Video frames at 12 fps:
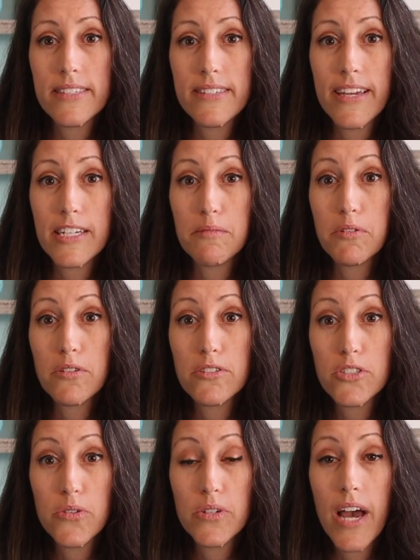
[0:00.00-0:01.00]
sustainable
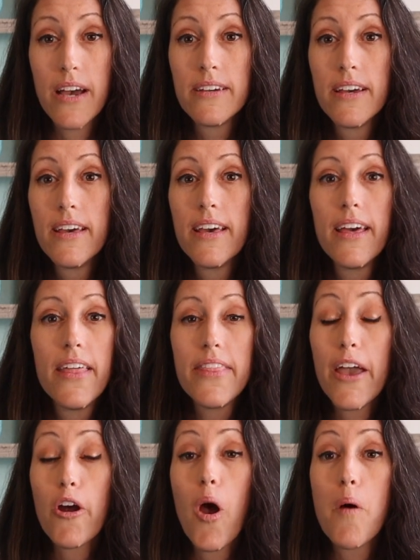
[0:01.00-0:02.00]
tuna. They are